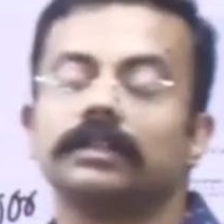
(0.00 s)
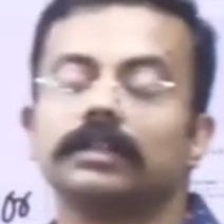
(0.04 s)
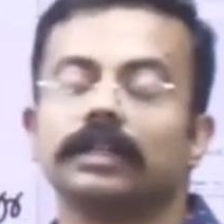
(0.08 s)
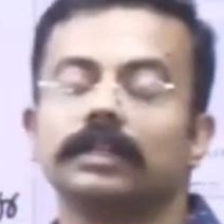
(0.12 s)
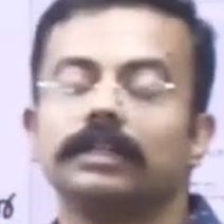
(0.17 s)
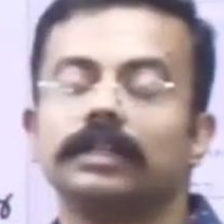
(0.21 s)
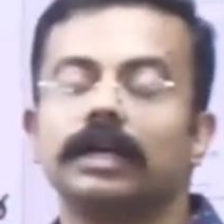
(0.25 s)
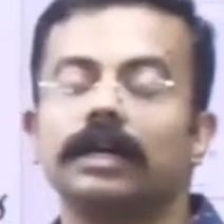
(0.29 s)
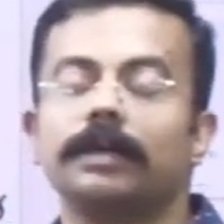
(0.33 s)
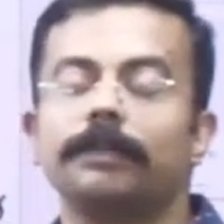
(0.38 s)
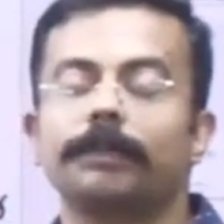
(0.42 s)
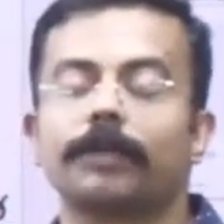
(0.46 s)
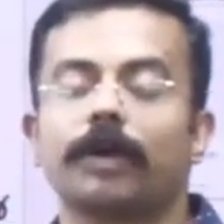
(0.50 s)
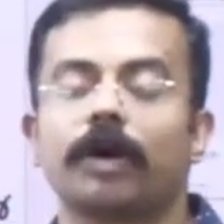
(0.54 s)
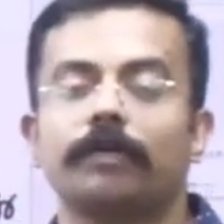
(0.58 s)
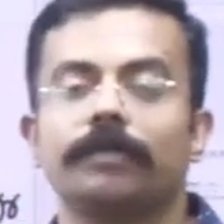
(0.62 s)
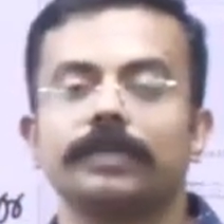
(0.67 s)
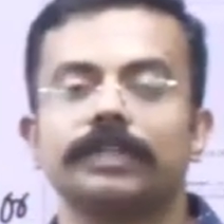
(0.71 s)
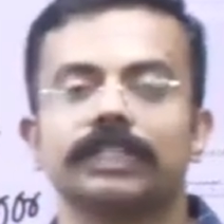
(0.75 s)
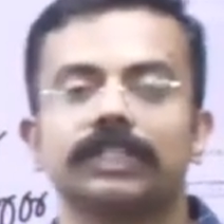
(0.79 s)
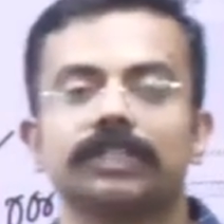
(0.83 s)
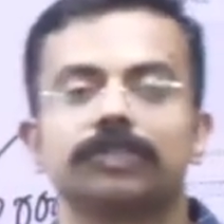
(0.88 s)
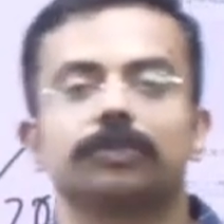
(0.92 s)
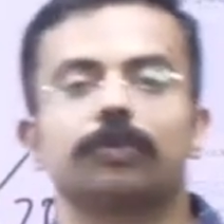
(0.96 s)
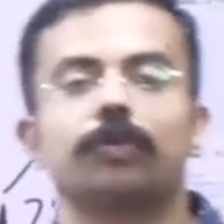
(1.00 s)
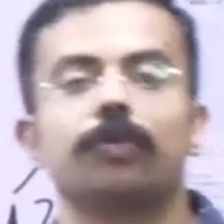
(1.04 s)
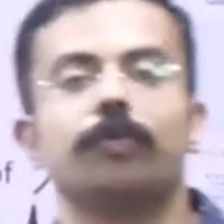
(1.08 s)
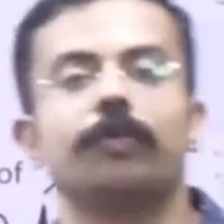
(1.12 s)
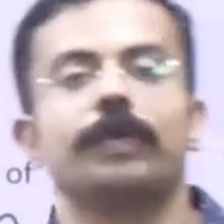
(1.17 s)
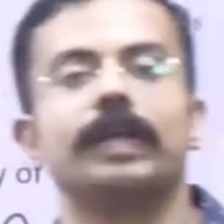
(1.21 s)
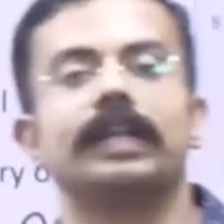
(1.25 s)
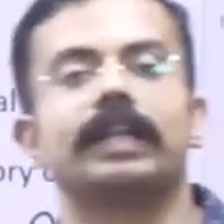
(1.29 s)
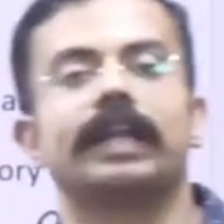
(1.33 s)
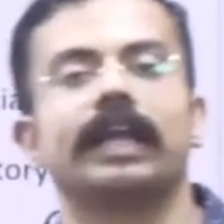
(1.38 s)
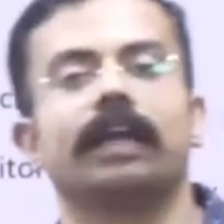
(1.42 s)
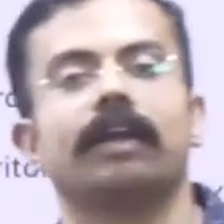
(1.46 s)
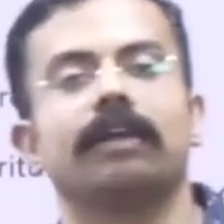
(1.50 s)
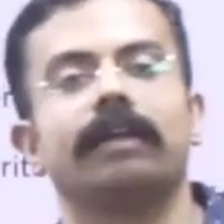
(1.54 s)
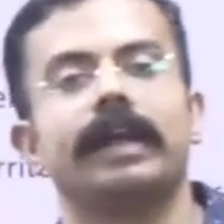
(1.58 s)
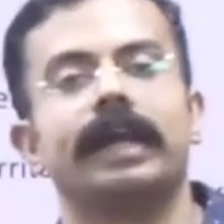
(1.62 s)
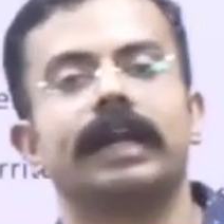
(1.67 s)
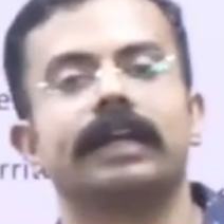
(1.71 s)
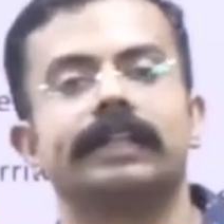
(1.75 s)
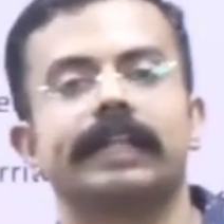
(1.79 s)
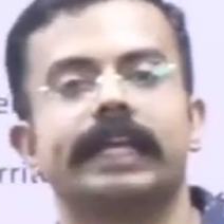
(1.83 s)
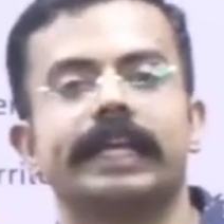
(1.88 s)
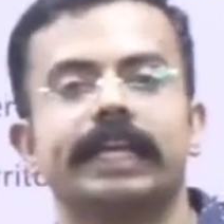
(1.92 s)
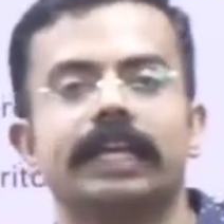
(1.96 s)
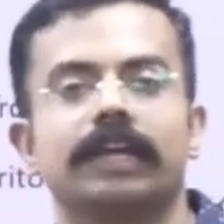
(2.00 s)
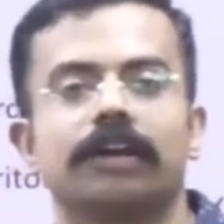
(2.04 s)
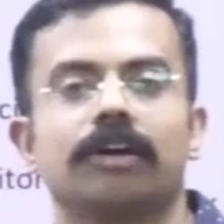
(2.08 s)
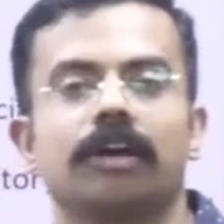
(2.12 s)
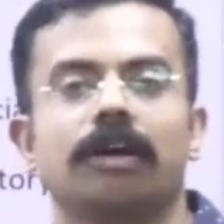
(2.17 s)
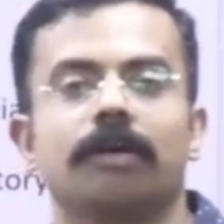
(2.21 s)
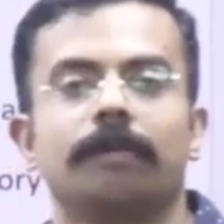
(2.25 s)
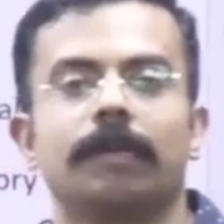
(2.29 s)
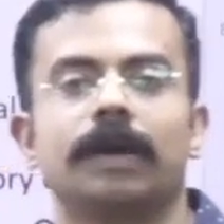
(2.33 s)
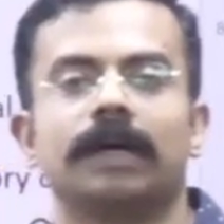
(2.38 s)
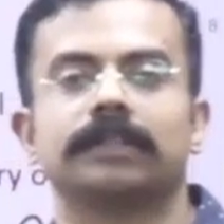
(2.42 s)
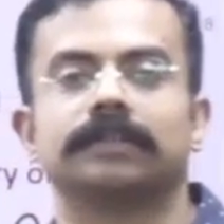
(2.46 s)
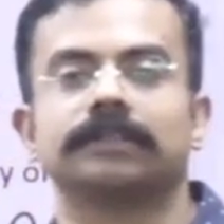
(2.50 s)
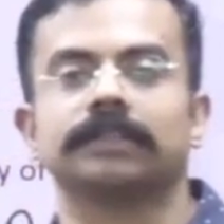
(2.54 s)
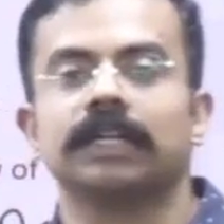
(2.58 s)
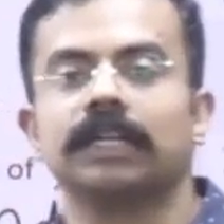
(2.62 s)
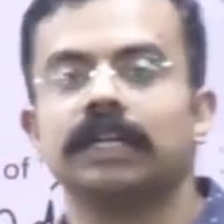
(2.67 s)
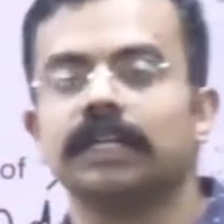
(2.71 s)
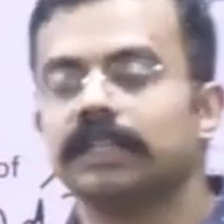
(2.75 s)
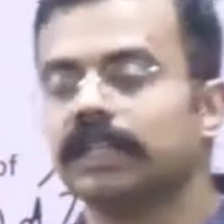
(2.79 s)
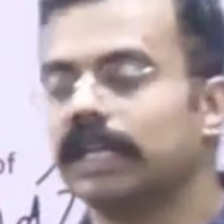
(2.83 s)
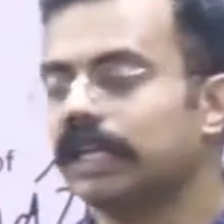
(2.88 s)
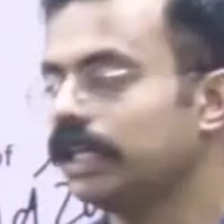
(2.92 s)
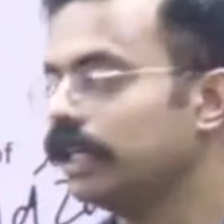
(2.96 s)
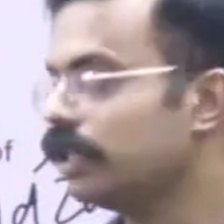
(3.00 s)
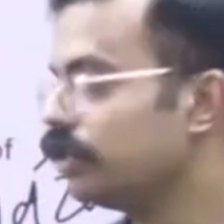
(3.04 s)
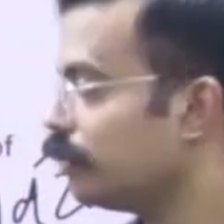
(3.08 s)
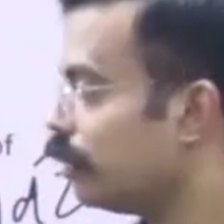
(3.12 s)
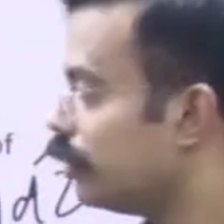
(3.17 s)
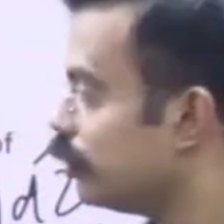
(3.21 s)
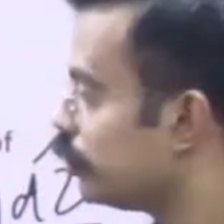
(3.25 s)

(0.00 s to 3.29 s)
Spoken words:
the provisions, who will regulate the e-commerce? That is